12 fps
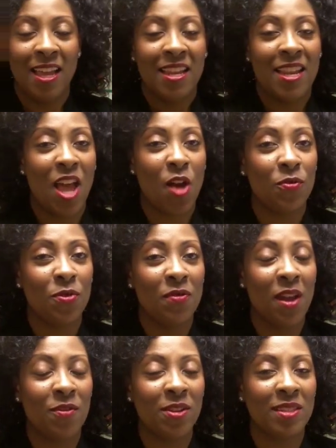Now, if you've
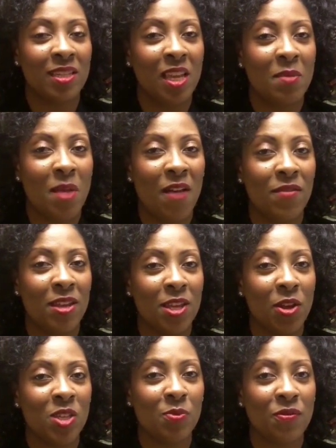ever seen my
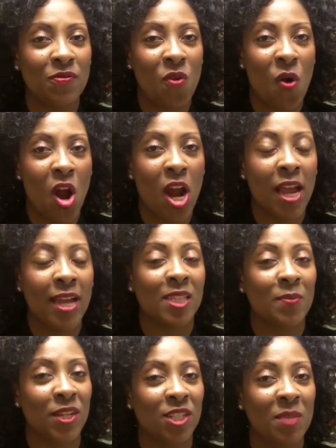videos before,
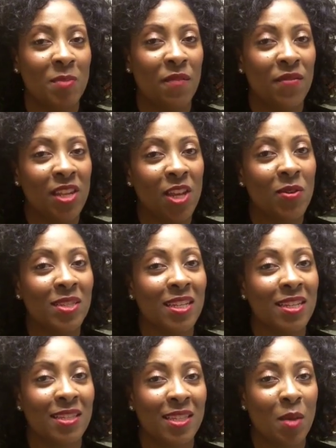especially my videos in
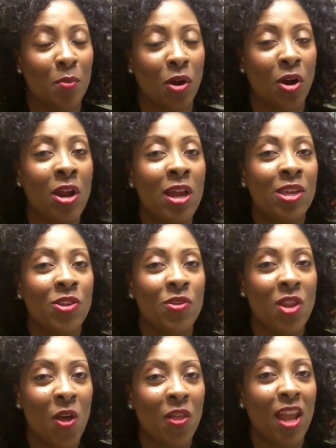December, you
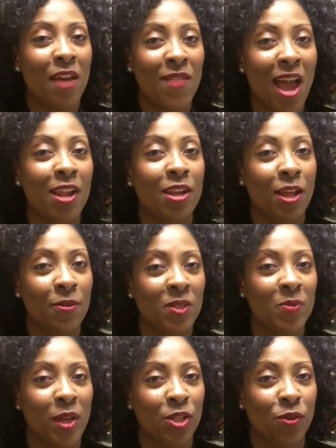know that I've got another
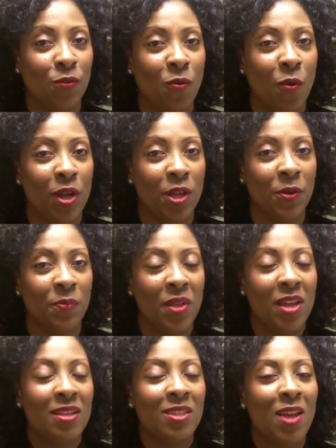special for you.
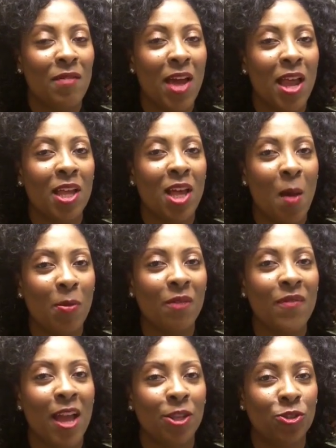So I've got a couple
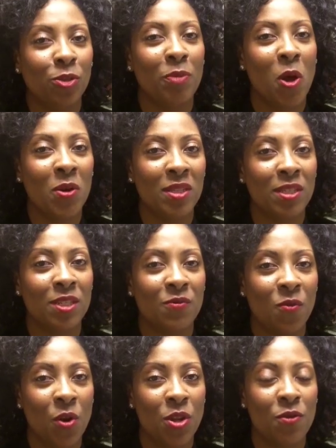of extra bonuses
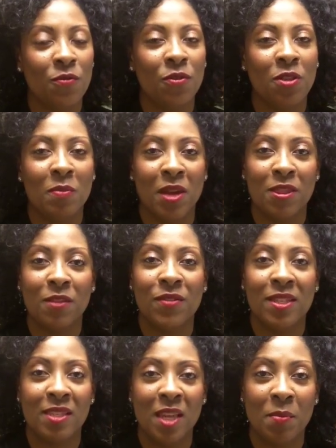for you for the month of
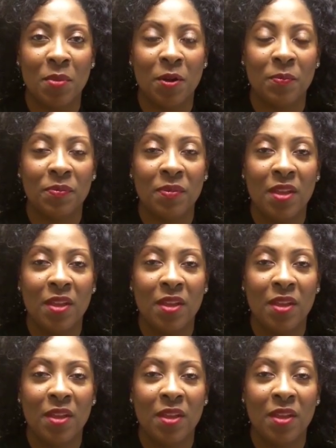December.